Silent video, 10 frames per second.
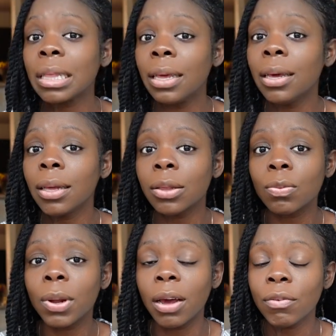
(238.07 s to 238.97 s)
the thing
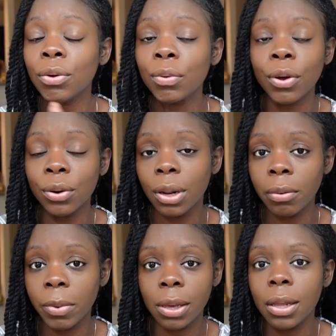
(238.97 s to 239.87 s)
is, whatever you learned in
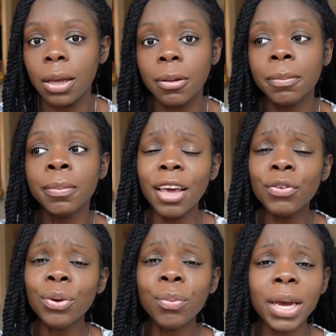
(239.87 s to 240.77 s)
the beginning if
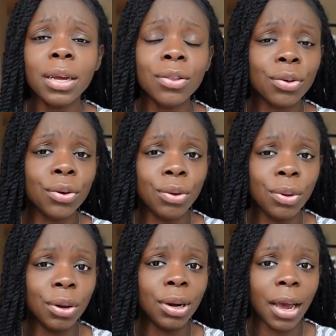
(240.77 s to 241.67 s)
you wait until you
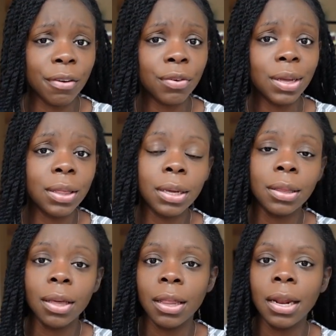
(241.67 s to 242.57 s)
learn everything
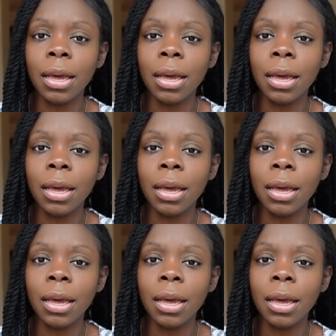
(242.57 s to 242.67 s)
to then